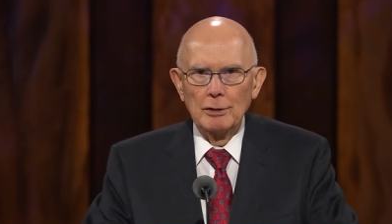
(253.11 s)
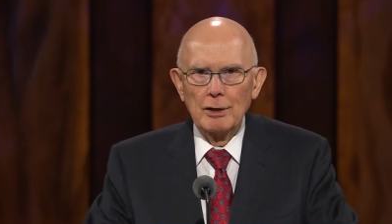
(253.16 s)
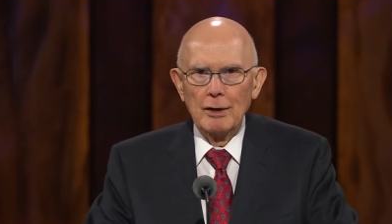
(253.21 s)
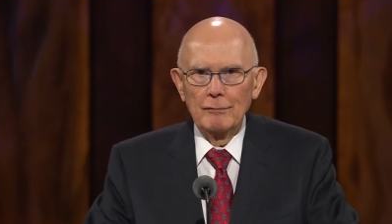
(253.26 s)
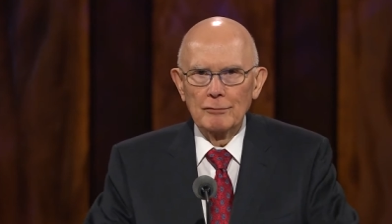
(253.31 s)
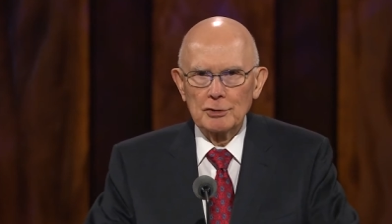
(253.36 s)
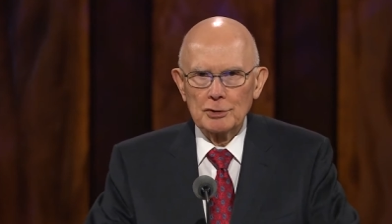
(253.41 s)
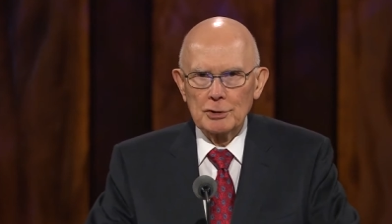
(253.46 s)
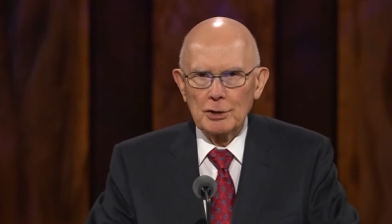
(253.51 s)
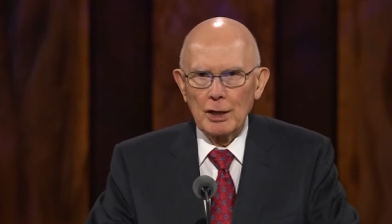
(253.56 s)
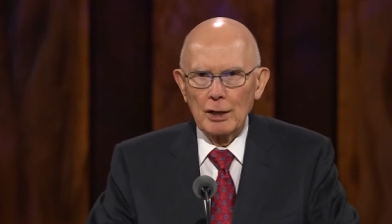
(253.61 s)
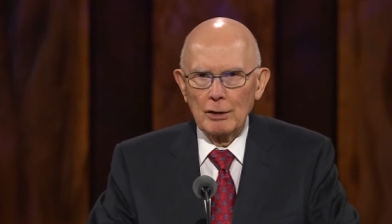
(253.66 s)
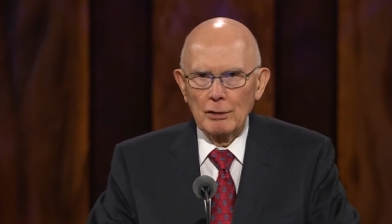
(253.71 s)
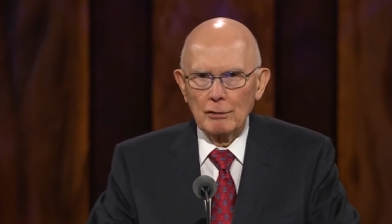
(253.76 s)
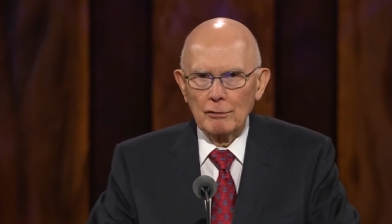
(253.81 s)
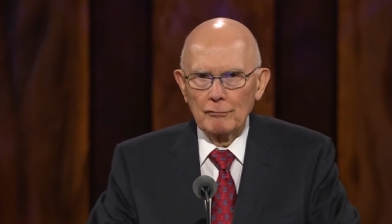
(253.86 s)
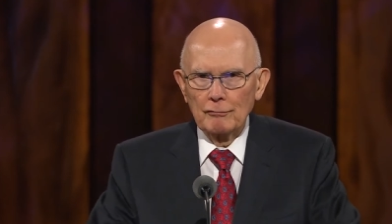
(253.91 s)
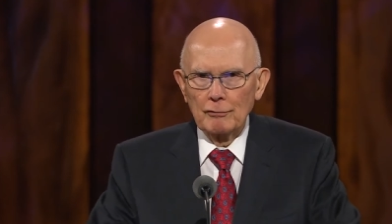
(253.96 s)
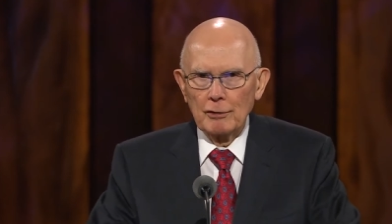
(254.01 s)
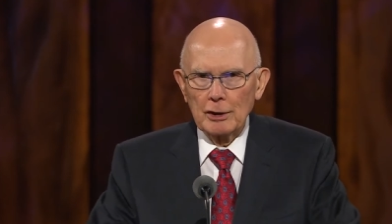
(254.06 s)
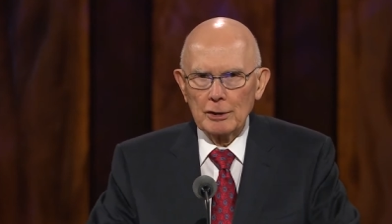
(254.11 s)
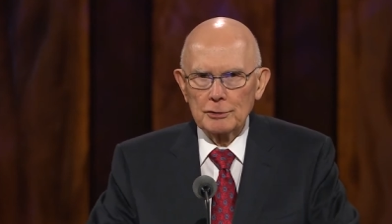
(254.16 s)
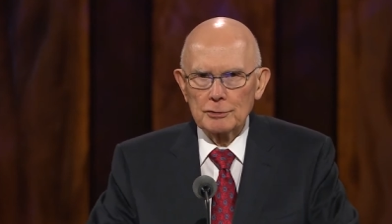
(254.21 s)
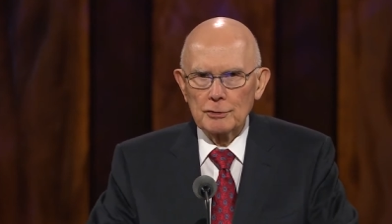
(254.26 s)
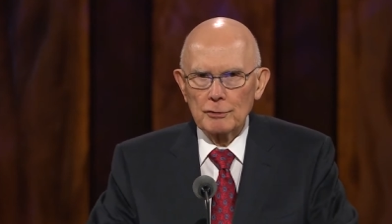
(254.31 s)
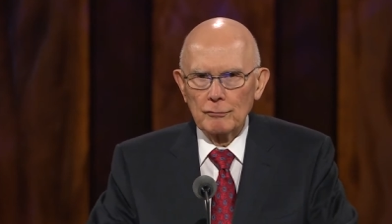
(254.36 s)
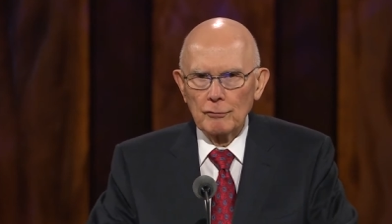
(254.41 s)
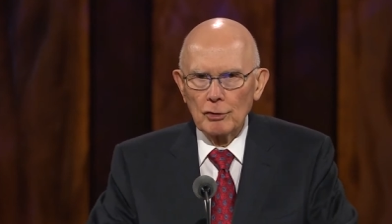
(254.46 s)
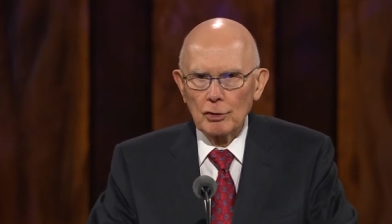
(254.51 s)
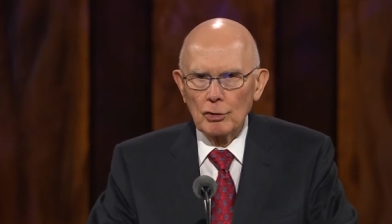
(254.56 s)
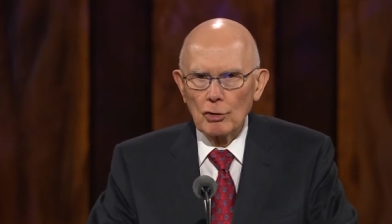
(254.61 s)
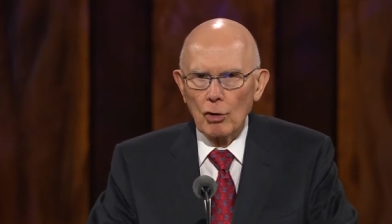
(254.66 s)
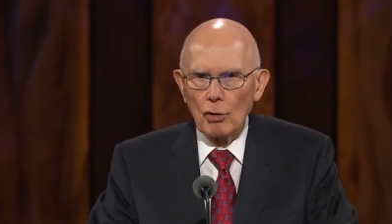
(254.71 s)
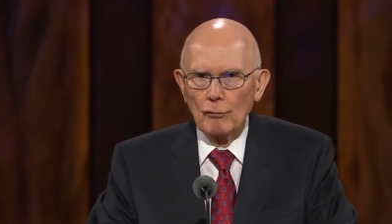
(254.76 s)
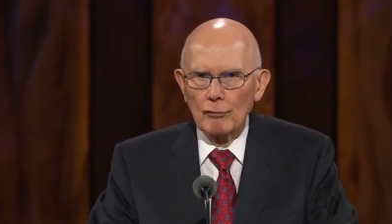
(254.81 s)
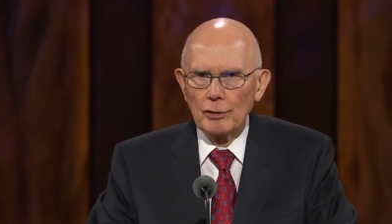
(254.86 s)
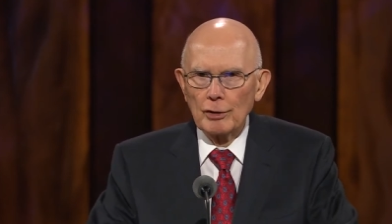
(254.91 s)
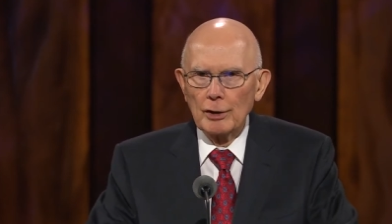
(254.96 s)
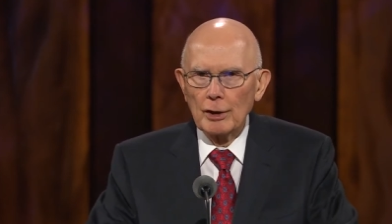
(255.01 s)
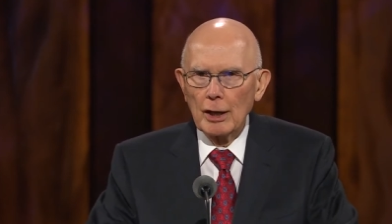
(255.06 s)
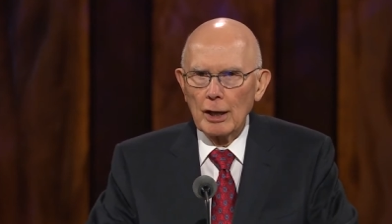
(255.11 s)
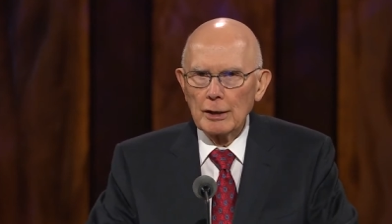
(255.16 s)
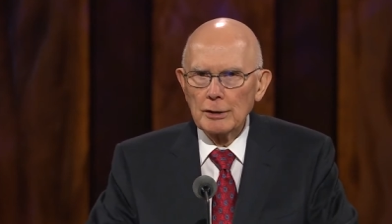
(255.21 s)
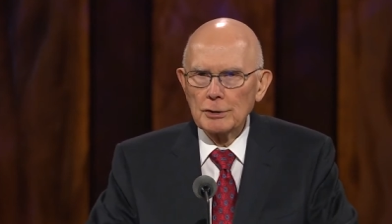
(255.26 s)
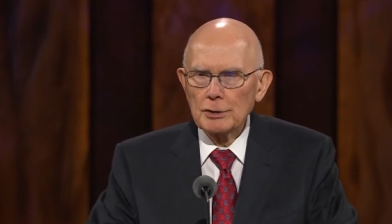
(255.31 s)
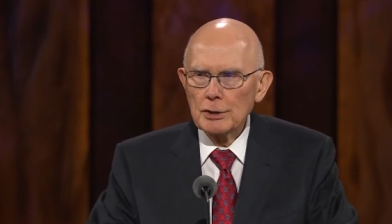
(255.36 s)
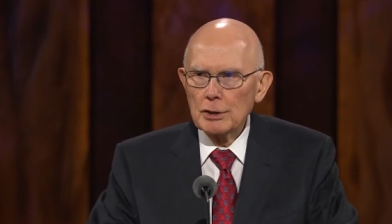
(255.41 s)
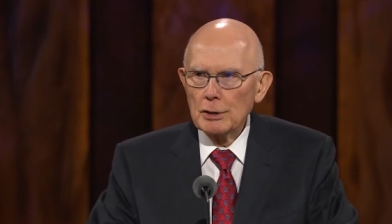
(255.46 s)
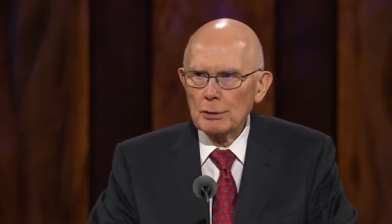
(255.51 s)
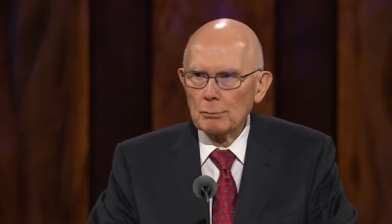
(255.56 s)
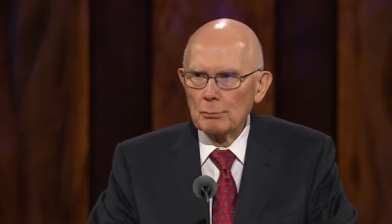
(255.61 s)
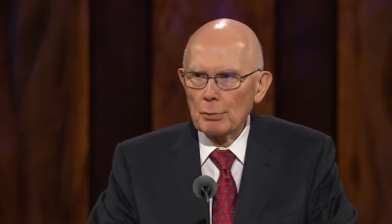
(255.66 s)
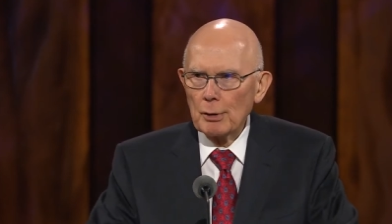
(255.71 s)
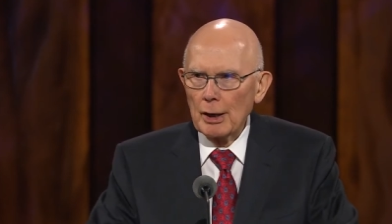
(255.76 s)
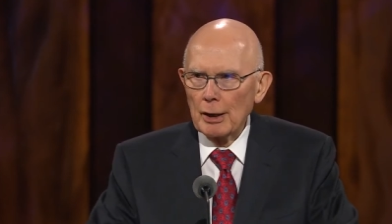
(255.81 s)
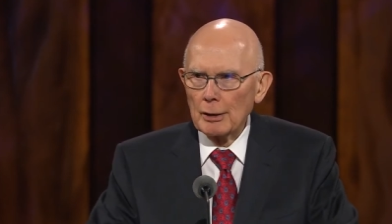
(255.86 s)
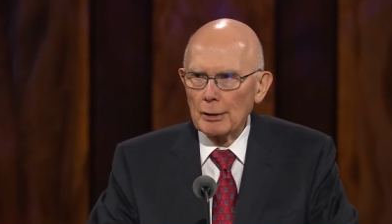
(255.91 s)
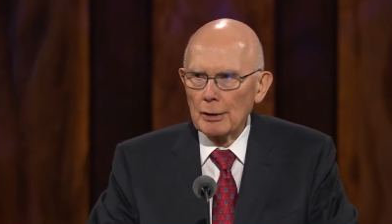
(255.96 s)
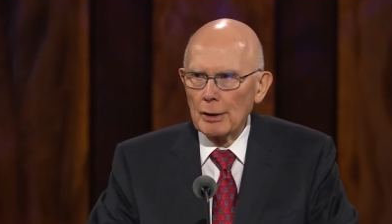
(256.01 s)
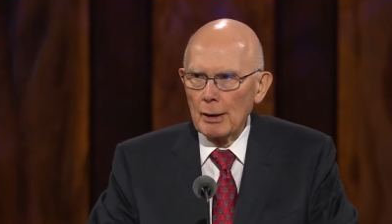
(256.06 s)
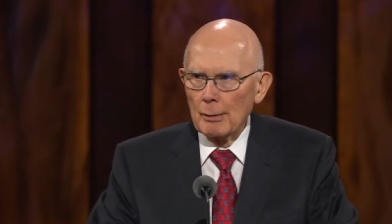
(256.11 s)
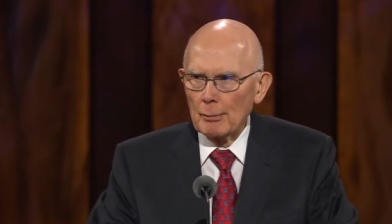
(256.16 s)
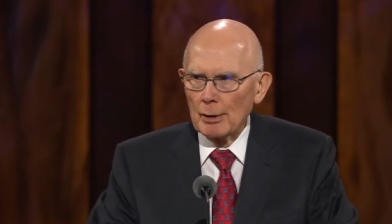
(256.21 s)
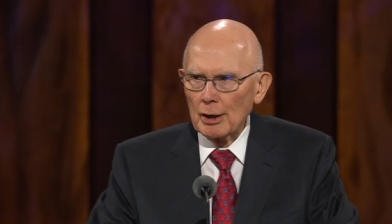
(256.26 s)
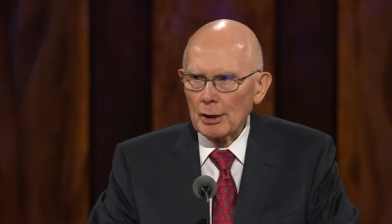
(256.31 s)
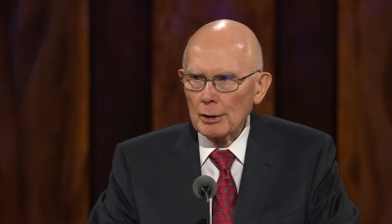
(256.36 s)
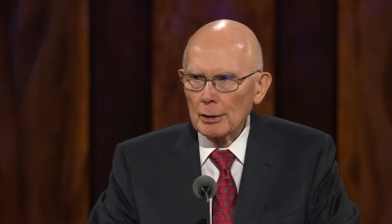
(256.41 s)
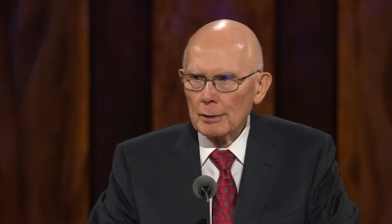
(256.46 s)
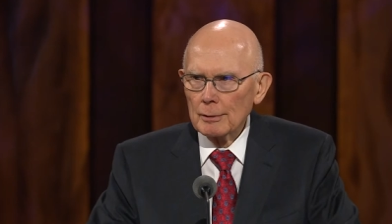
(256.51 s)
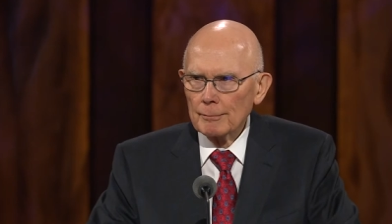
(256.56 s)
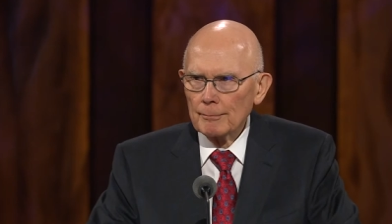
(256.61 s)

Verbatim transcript: devastating effects of the COVID 19 pandemic.